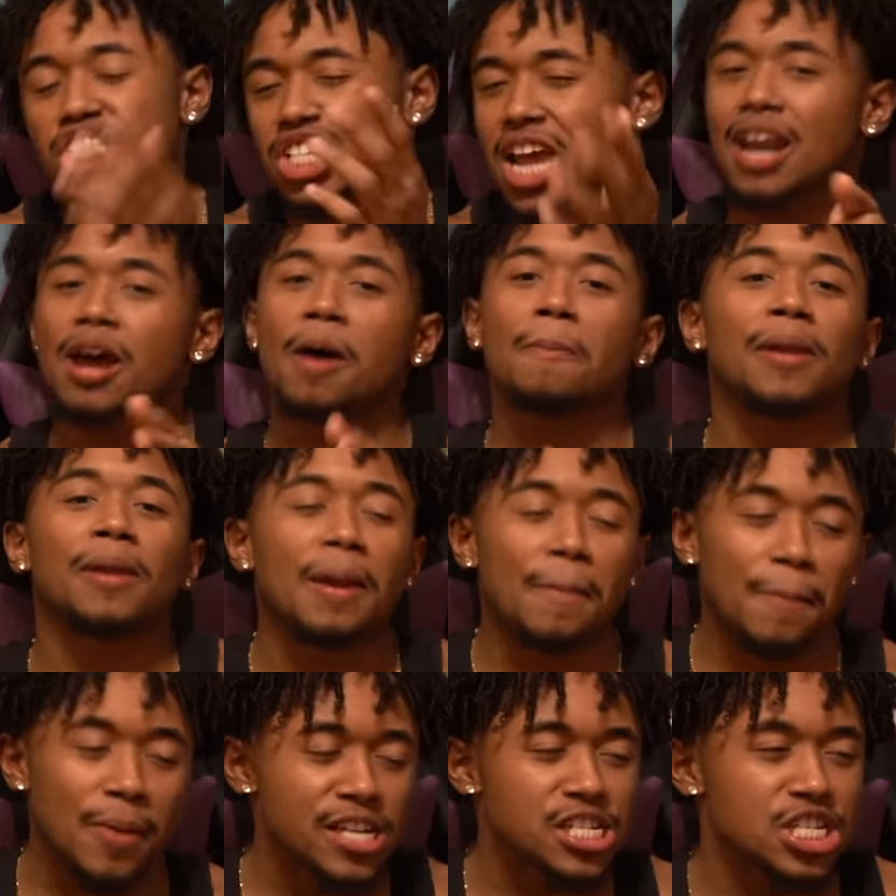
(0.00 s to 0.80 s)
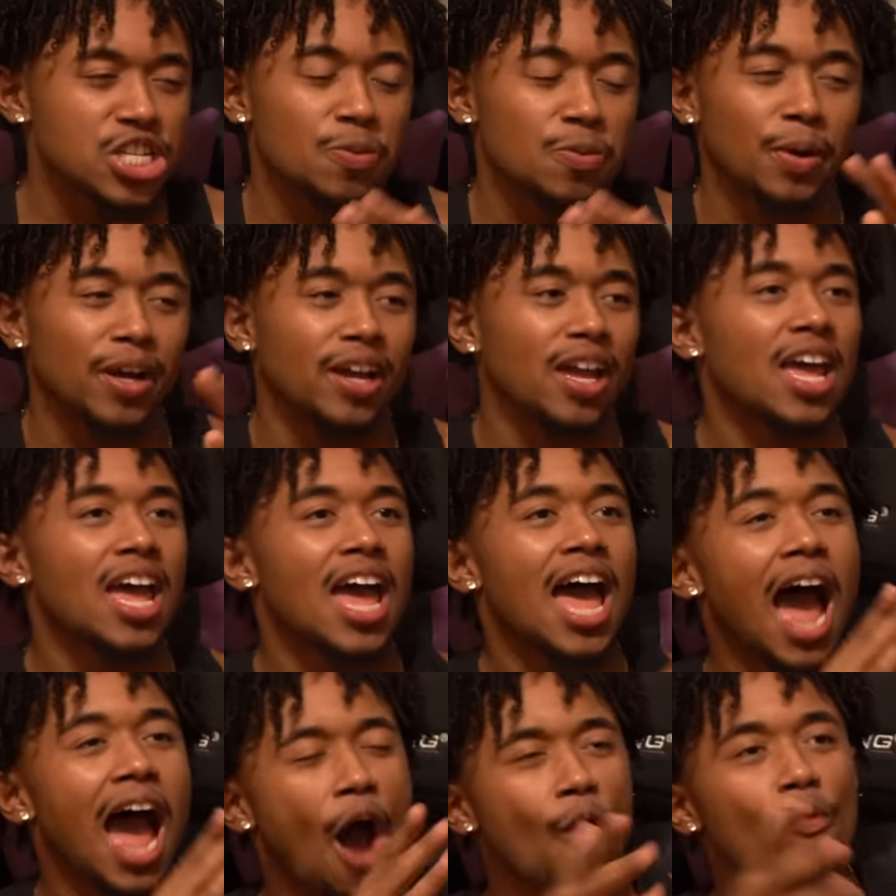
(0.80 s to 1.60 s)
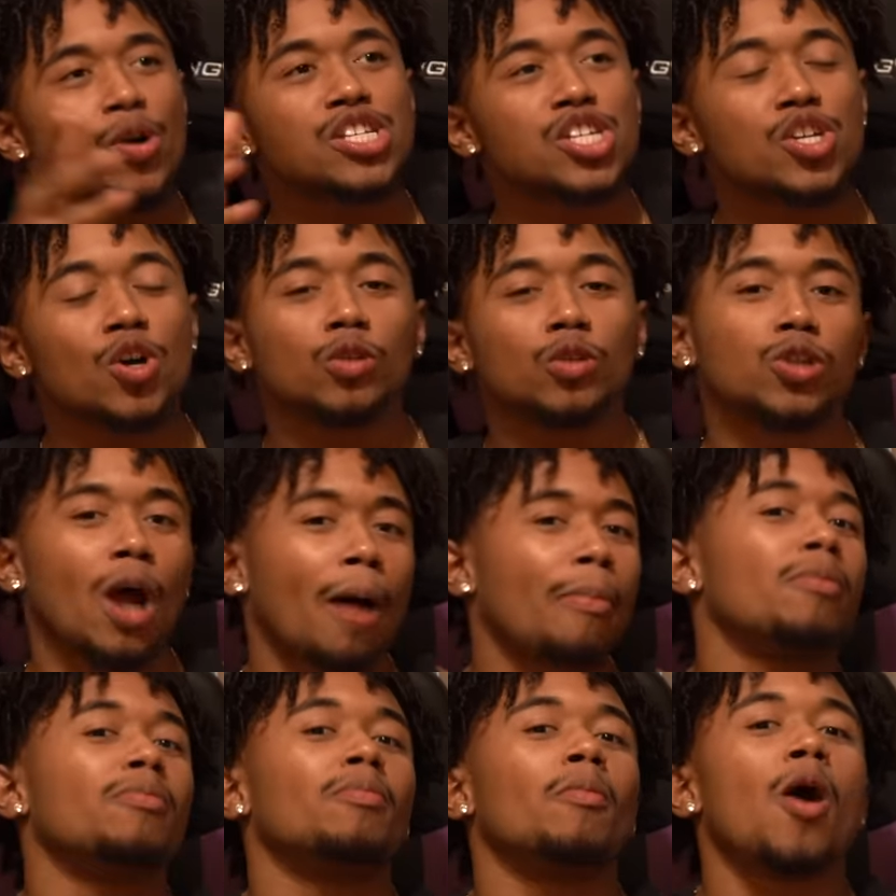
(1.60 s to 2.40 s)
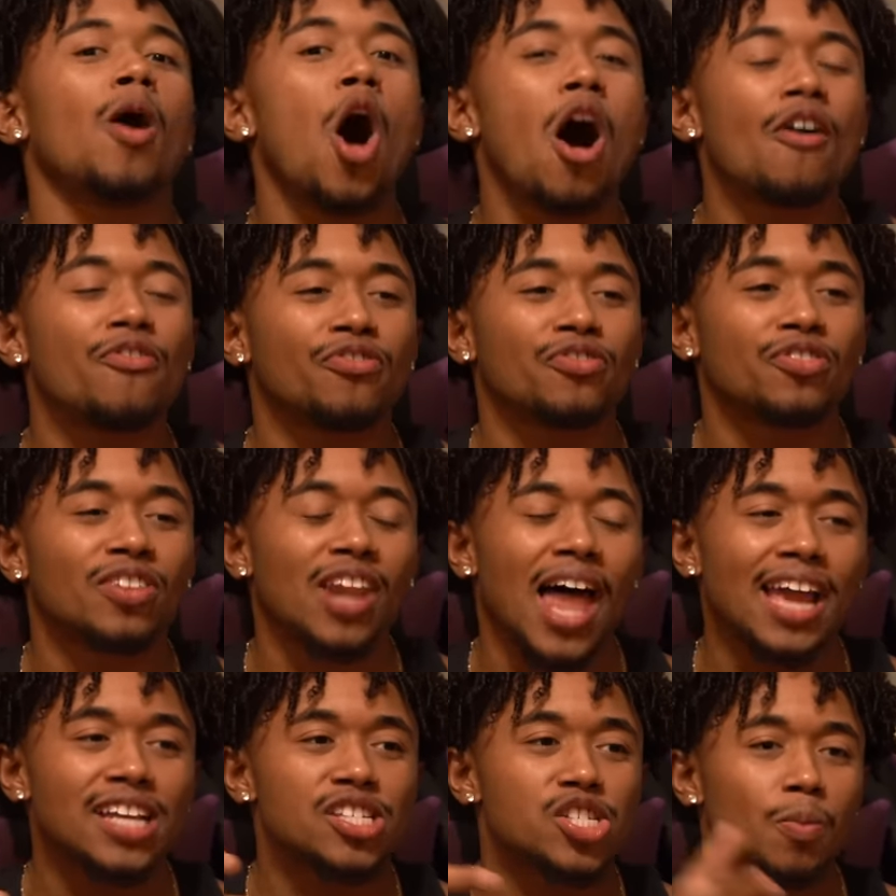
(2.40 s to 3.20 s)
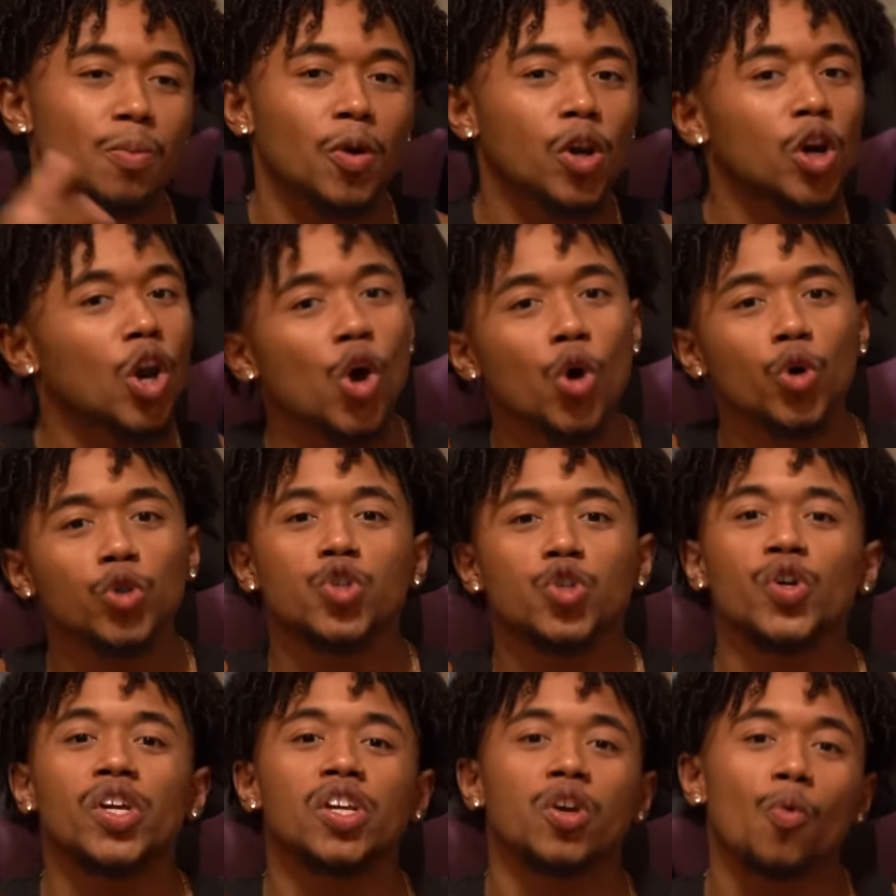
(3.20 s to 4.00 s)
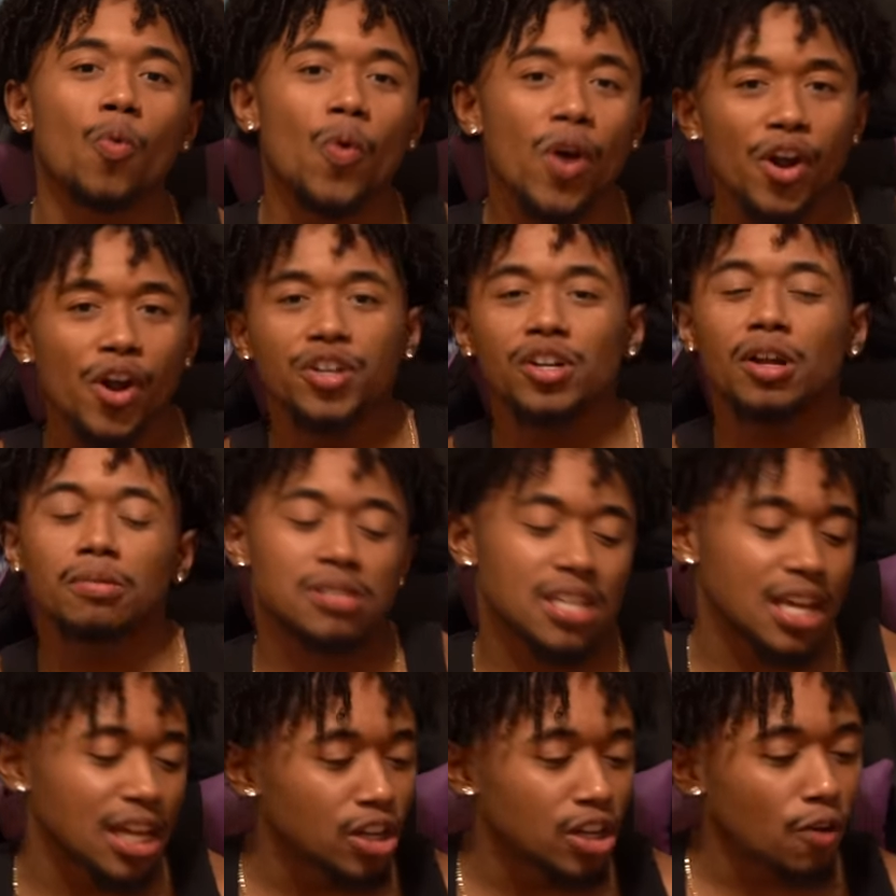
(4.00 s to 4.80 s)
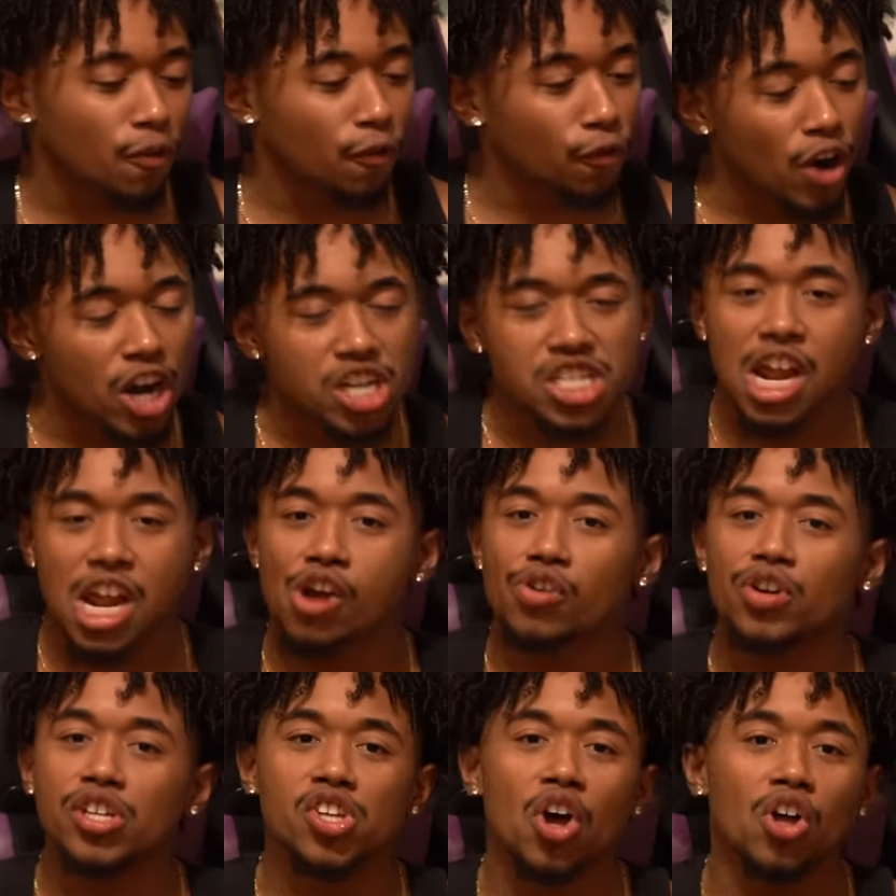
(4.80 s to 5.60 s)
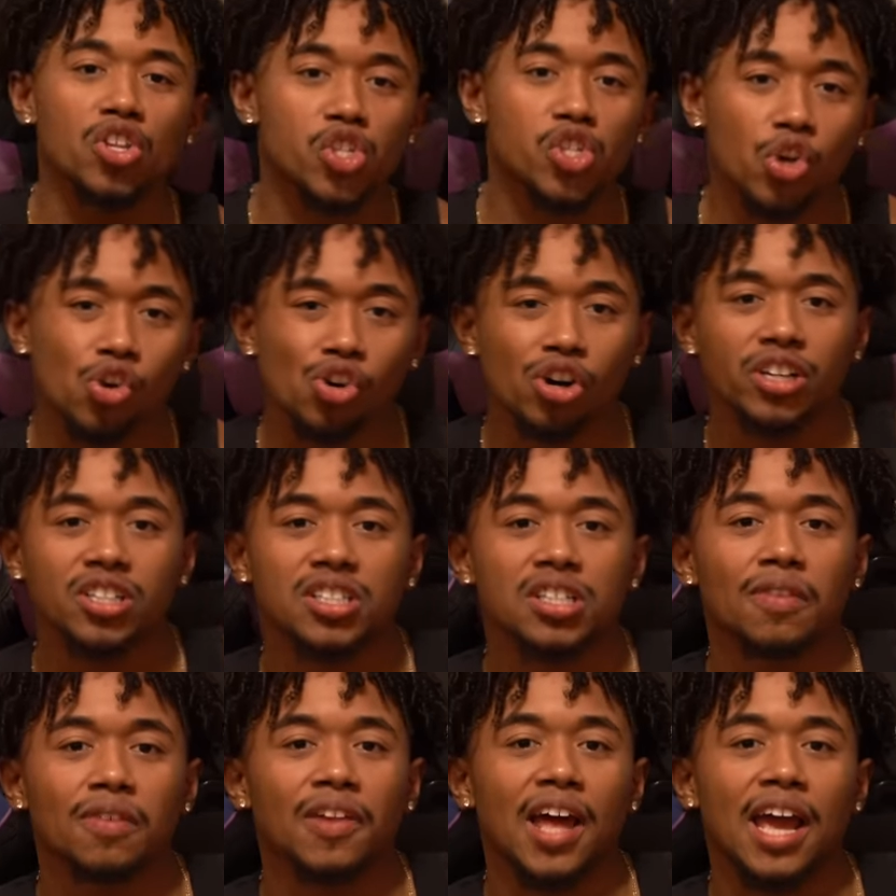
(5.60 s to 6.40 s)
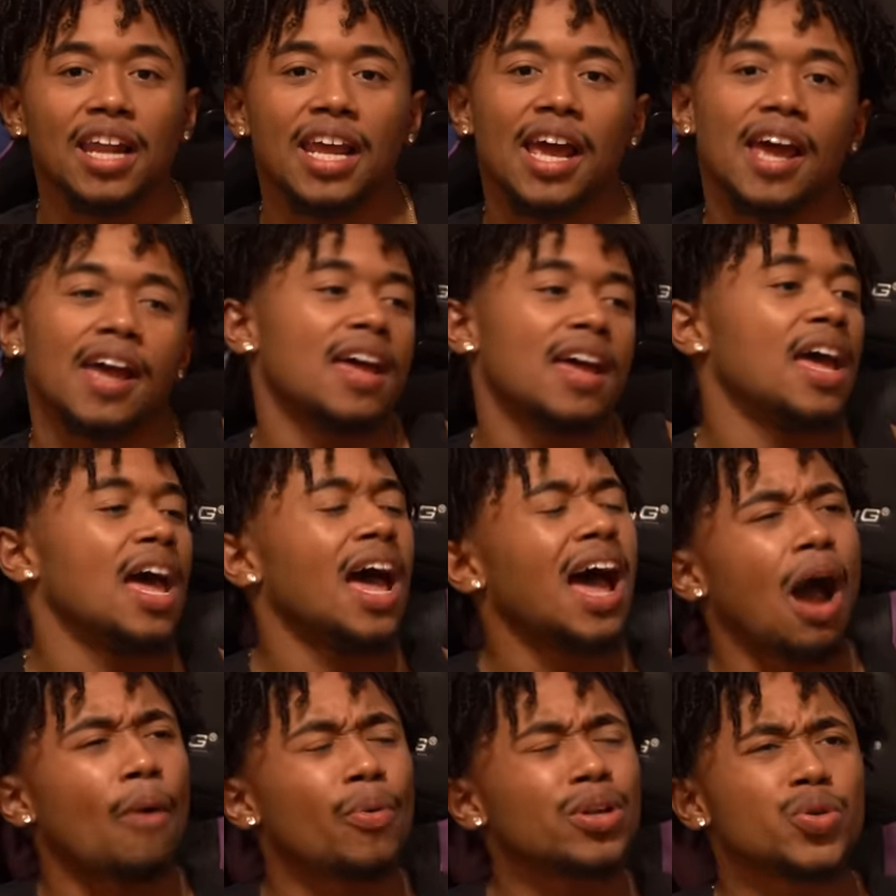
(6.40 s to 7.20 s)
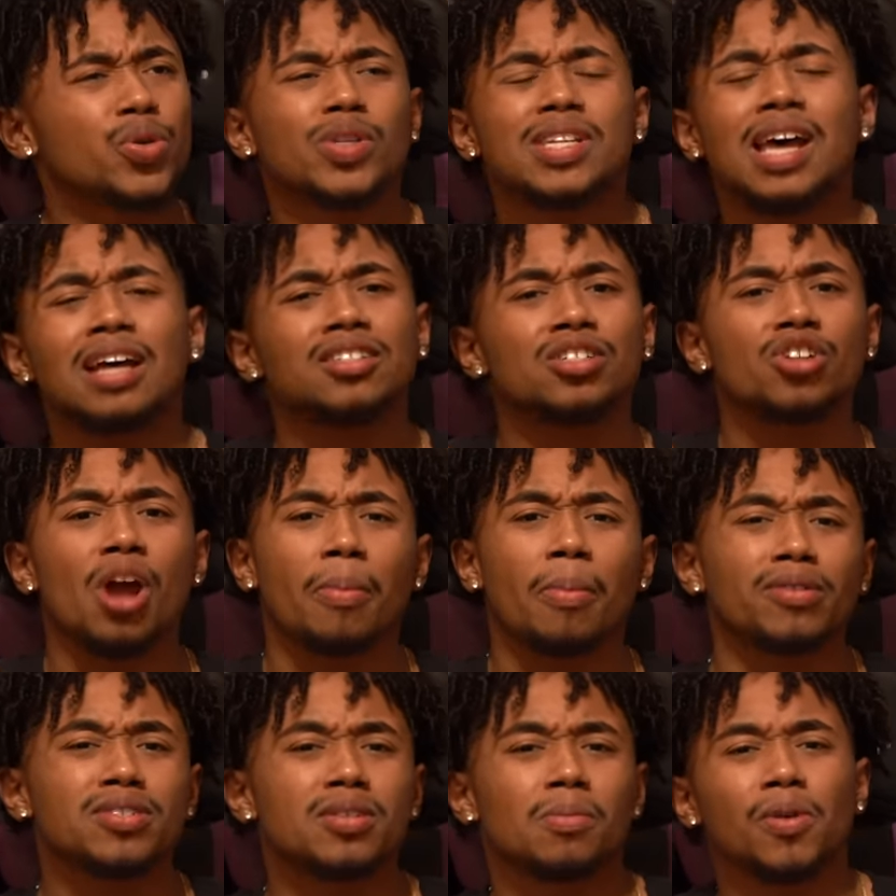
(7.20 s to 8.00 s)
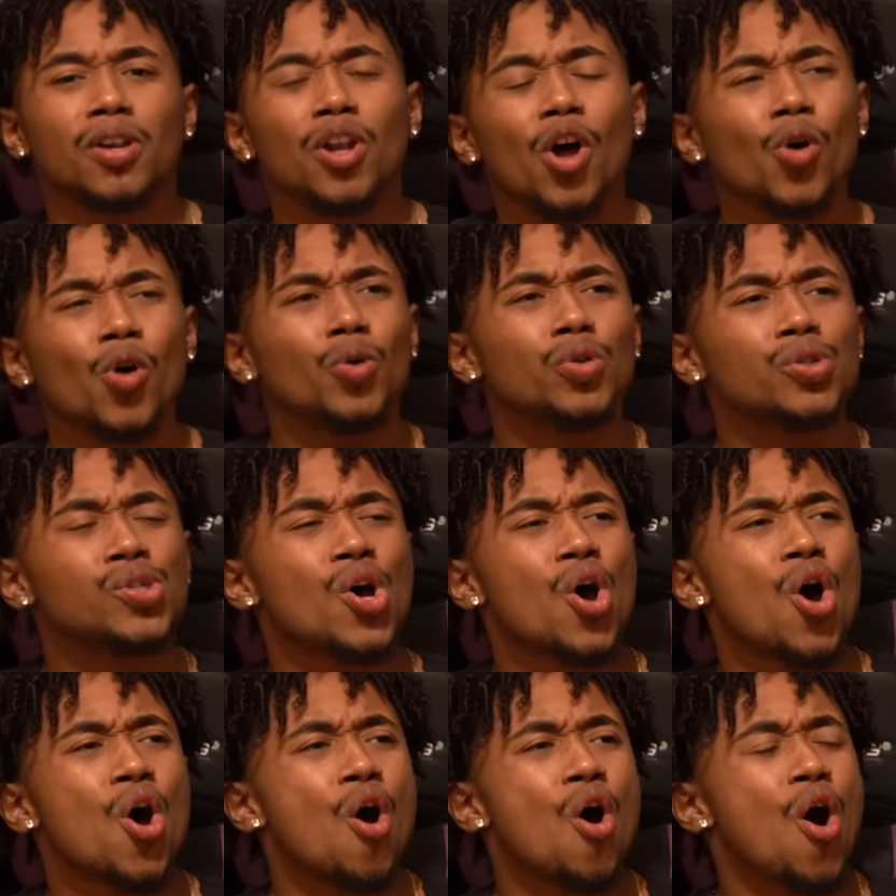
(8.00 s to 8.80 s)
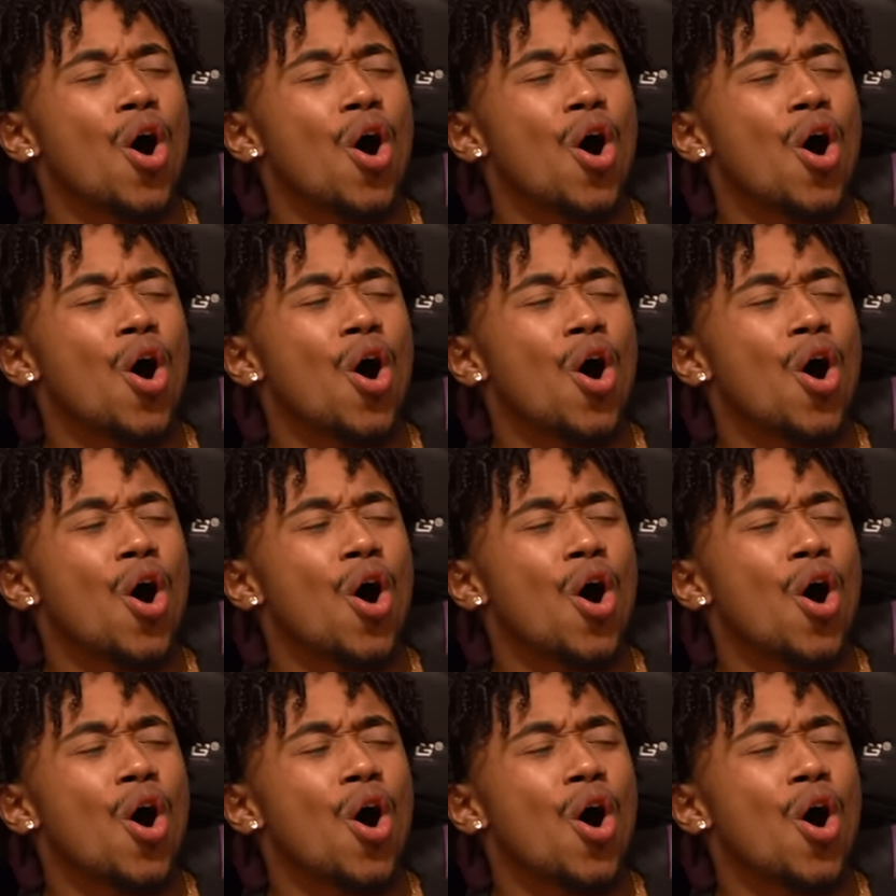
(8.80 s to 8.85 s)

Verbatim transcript: Shout out Play Benchy, but I went to go drop him off like some clothes so he can wear. You know what I'm saying? Look fresh. I know he's on tour and stuff like that. I went to his house to drop off some clothes.